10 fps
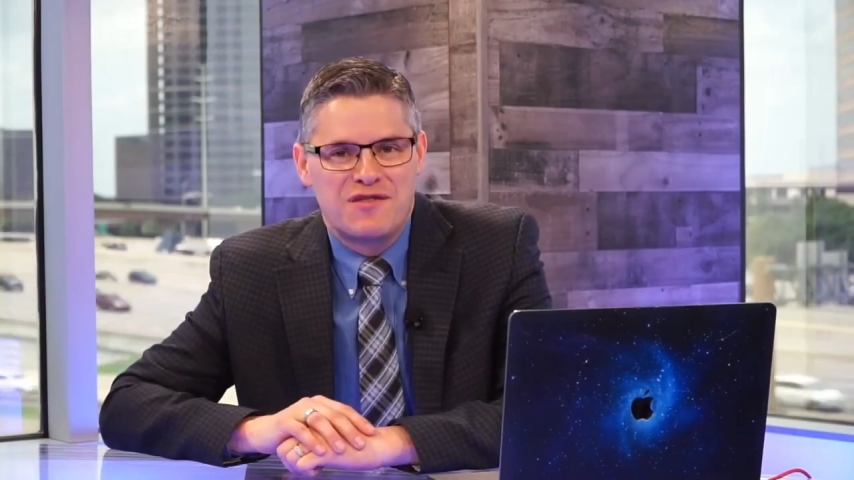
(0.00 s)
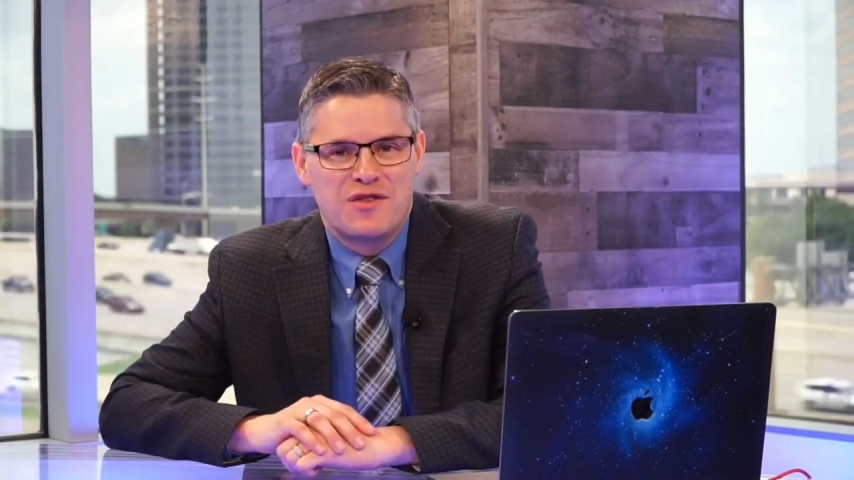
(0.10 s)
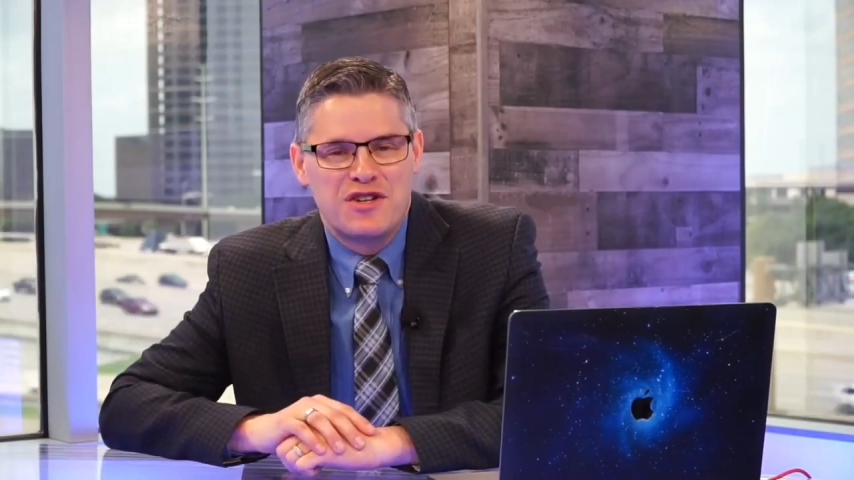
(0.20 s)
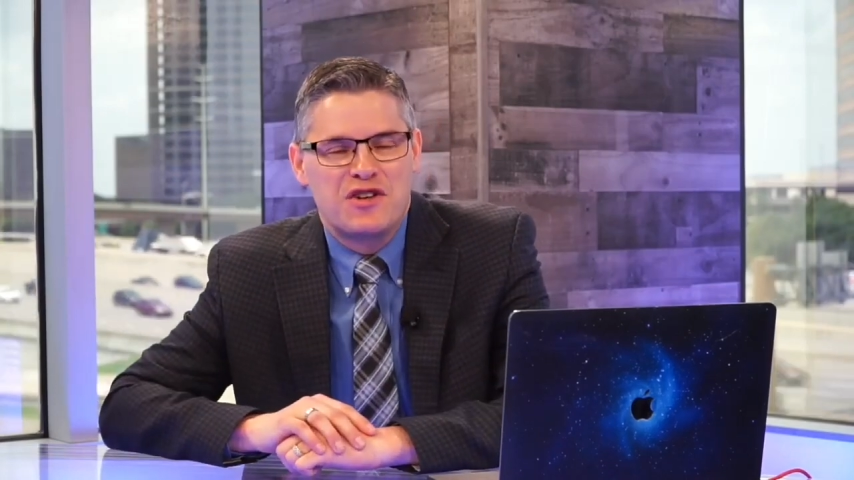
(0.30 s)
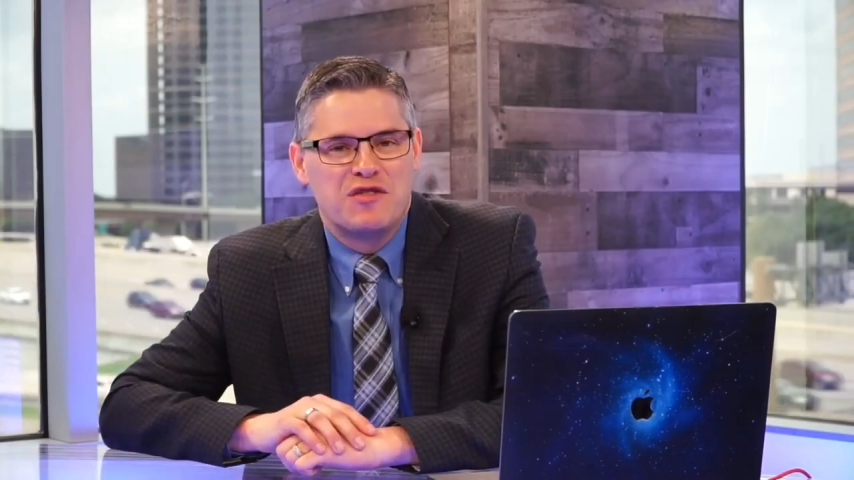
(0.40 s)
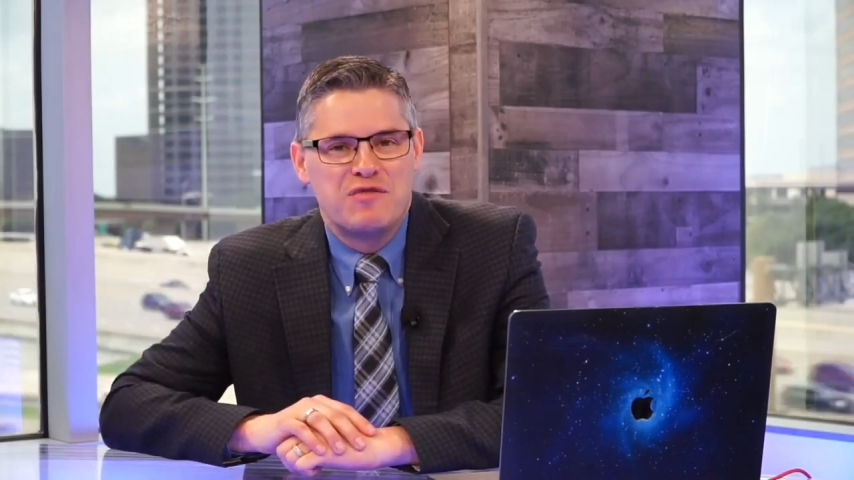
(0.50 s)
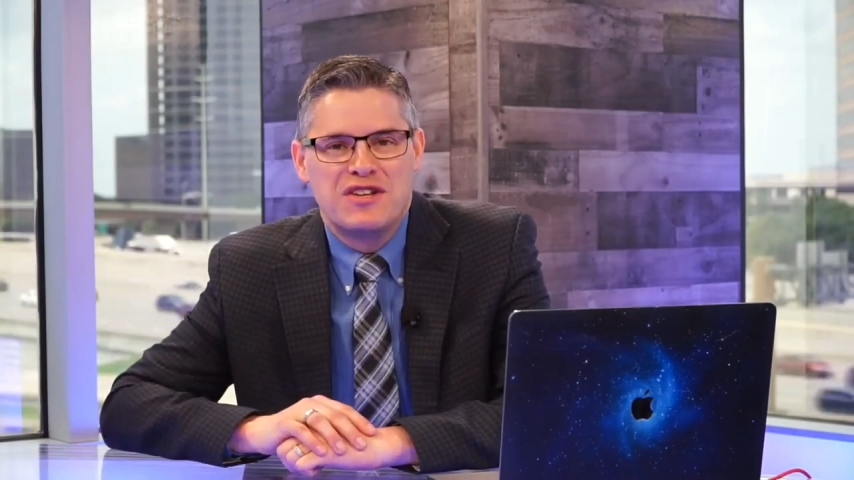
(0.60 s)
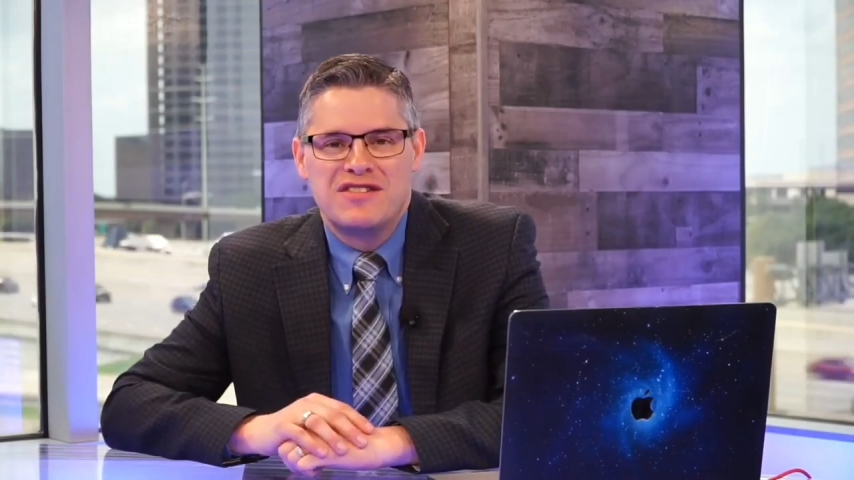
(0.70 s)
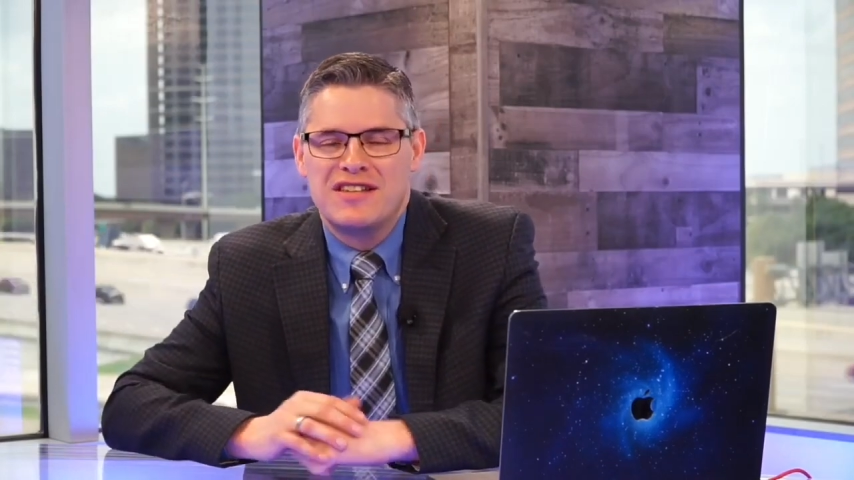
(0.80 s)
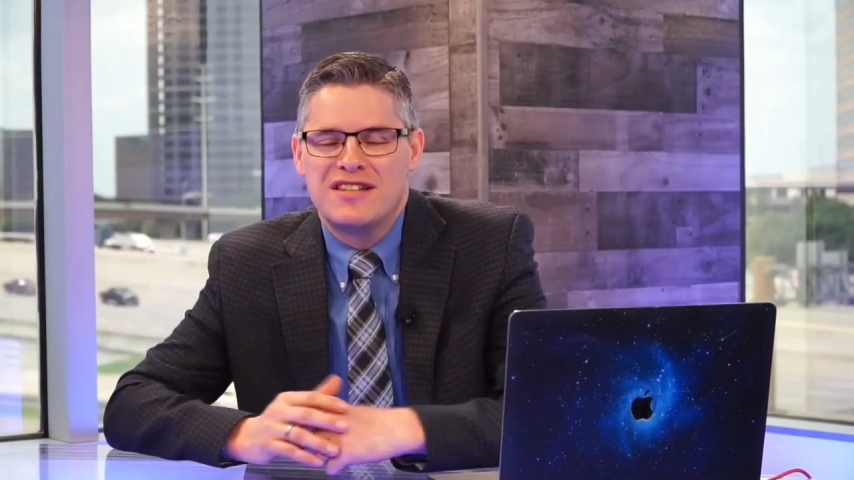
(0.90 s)
for your
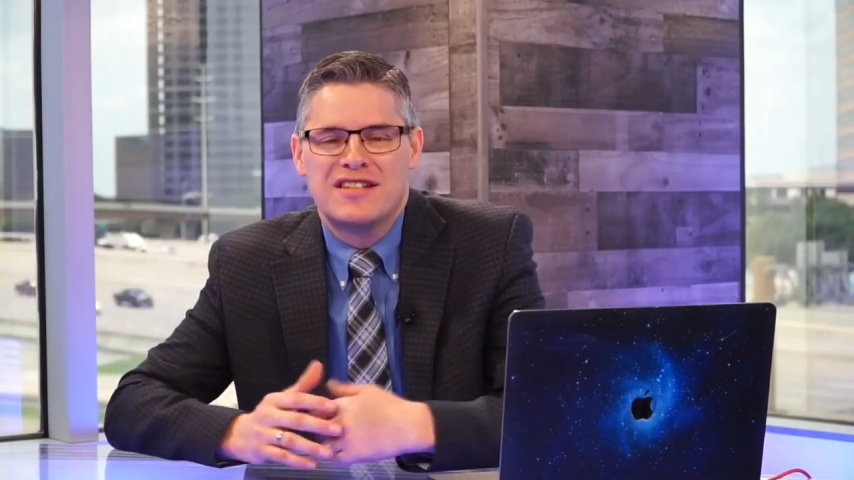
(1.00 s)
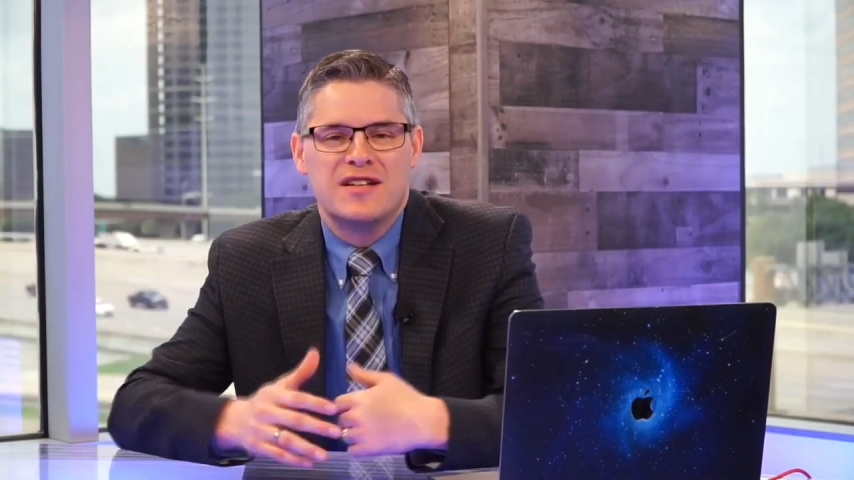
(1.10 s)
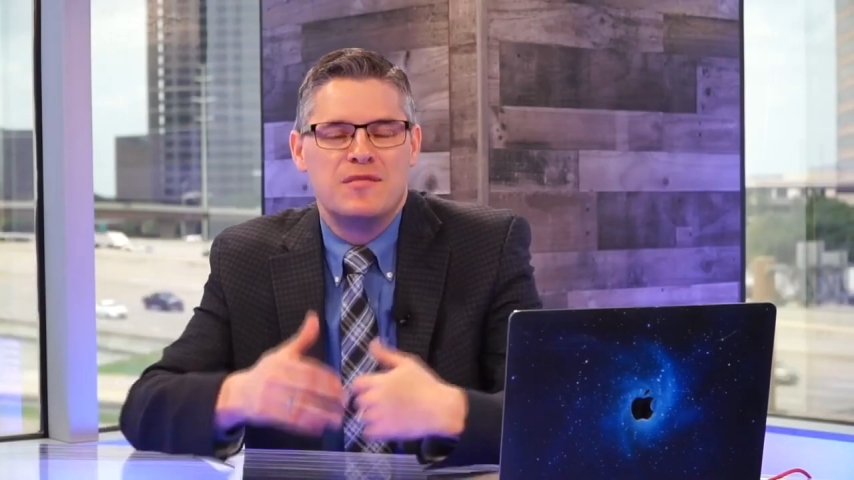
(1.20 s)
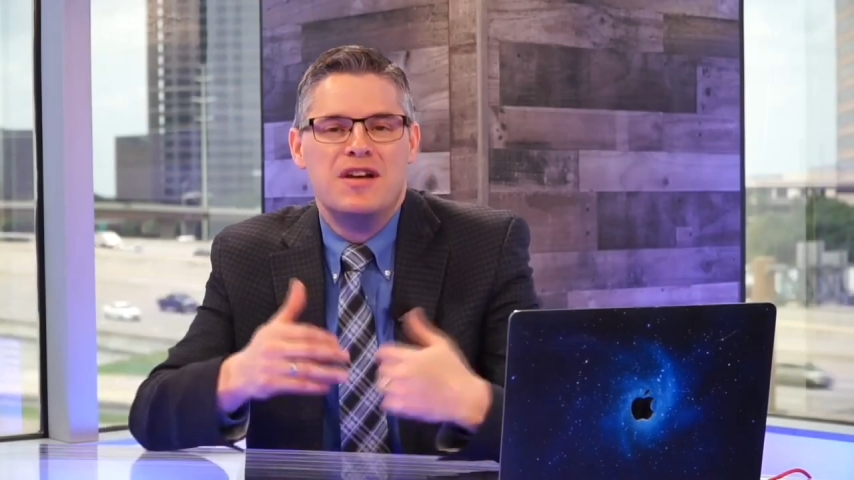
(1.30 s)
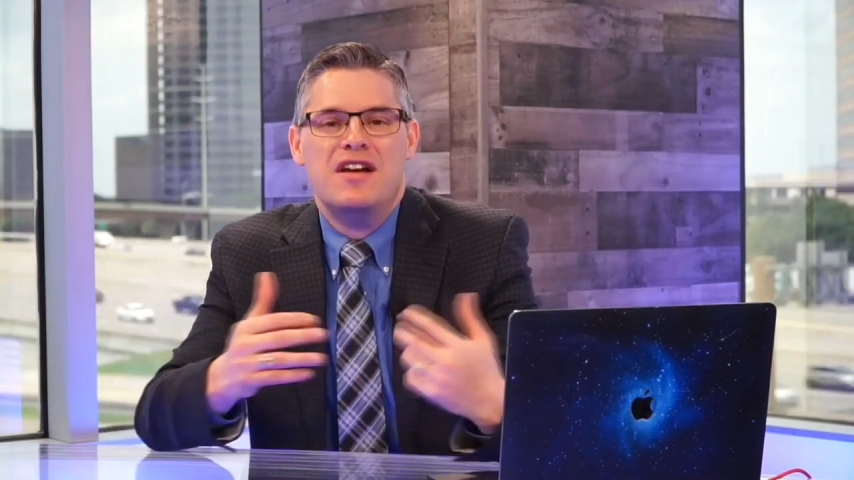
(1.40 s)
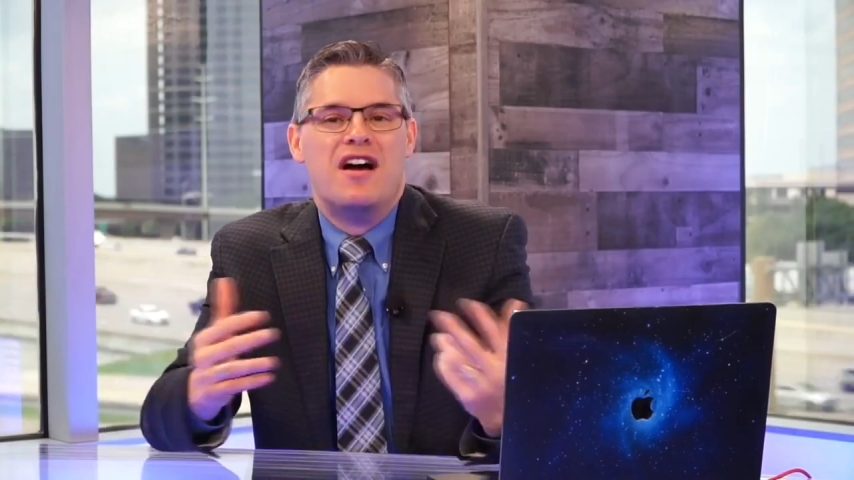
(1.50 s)
immune system.